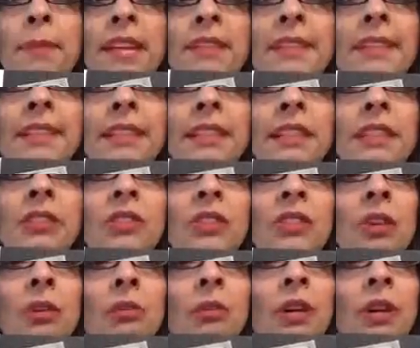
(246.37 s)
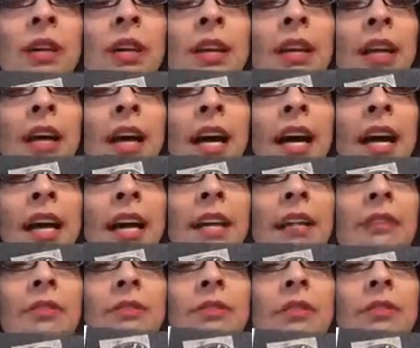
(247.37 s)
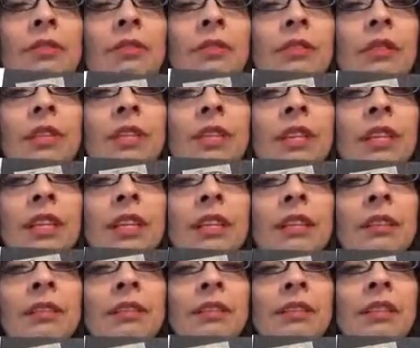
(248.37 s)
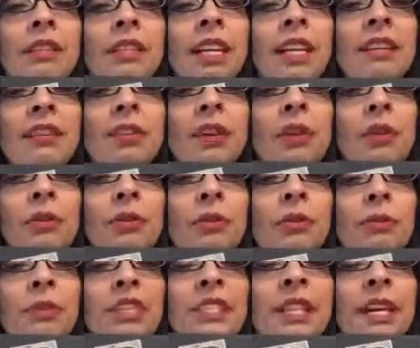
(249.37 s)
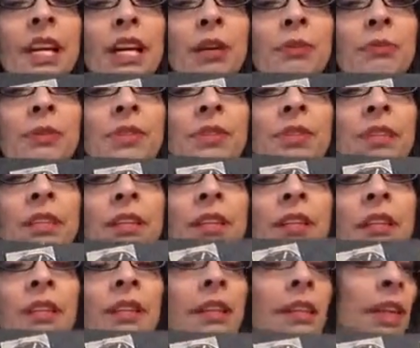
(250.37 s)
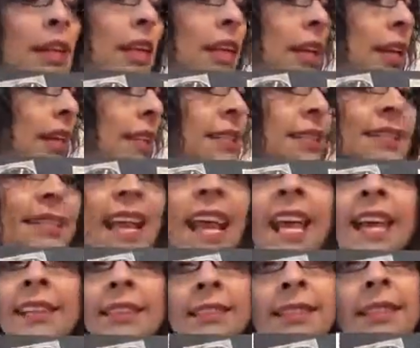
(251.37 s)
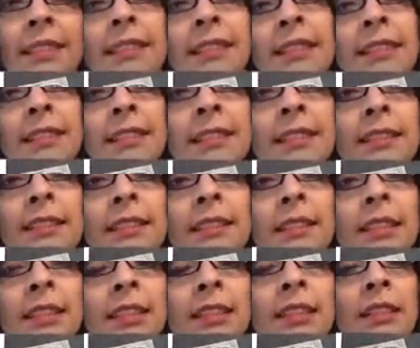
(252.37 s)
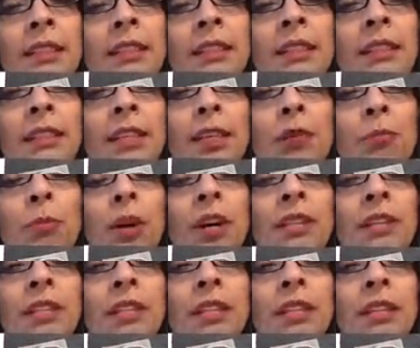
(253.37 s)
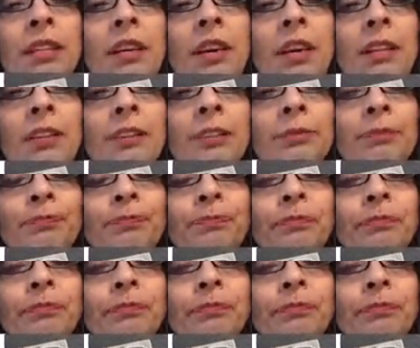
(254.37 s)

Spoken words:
masculine, so I did the sand dollar 3 times in a sand embossing color,